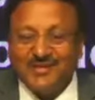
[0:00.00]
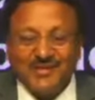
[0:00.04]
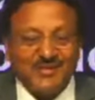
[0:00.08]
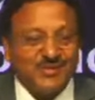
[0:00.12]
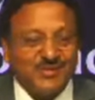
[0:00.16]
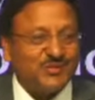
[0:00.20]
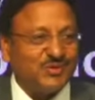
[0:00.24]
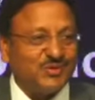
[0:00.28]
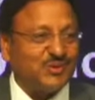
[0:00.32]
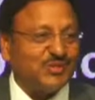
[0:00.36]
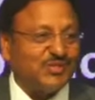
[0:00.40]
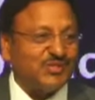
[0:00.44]

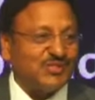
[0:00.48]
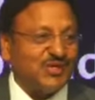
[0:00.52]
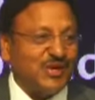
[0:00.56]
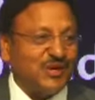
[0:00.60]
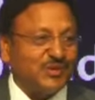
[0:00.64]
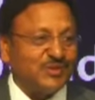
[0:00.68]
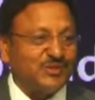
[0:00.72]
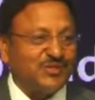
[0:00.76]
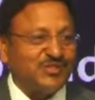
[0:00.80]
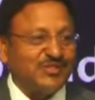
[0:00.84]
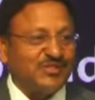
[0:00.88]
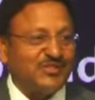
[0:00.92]
So his
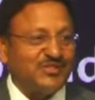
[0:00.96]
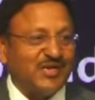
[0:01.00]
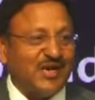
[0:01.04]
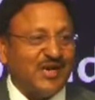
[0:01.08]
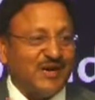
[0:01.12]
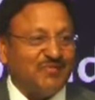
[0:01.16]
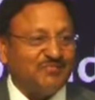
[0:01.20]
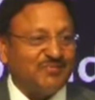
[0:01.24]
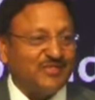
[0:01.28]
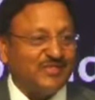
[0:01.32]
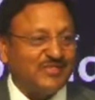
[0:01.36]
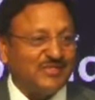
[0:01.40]
house is
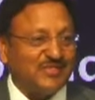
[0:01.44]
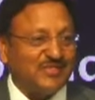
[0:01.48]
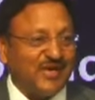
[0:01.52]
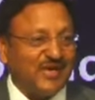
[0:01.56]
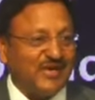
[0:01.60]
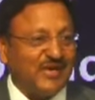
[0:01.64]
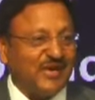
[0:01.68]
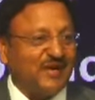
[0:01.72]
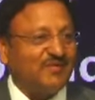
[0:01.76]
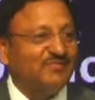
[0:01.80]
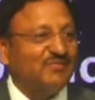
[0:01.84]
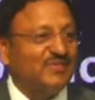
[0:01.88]
half this
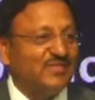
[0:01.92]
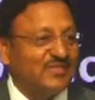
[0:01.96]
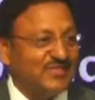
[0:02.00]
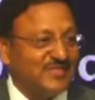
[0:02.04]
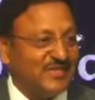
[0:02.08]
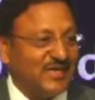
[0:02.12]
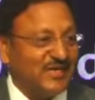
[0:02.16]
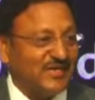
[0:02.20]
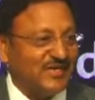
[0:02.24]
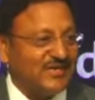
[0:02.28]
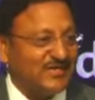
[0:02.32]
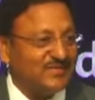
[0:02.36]
side, half this
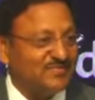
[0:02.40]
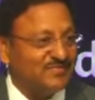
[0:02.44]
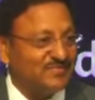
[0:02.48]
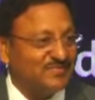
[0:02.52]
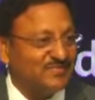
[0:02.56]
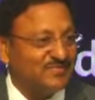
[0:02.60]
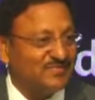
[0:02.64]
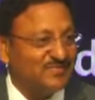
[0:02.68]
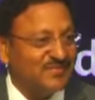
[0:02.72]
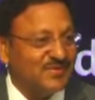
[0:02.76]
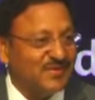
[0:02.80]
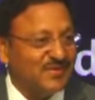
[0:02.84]
side.
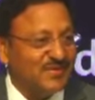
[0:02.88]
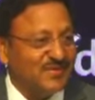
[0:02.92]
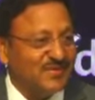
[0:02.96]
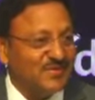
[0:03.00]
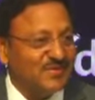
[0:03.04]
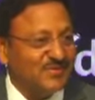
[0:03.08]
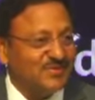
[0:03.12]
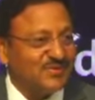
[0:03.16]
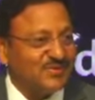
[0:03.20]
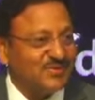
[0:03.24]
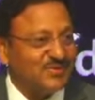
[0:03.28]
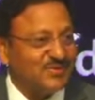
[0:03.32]

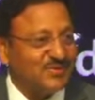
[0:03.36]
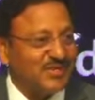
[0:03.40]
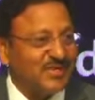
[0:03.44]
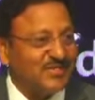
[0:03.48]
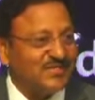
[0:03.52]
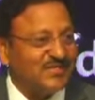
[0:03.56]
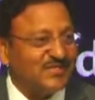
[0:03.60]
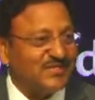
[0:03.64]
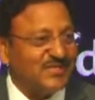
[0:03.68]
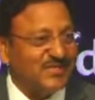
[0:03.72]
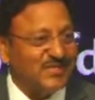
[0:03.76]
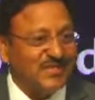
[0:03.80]
So that's the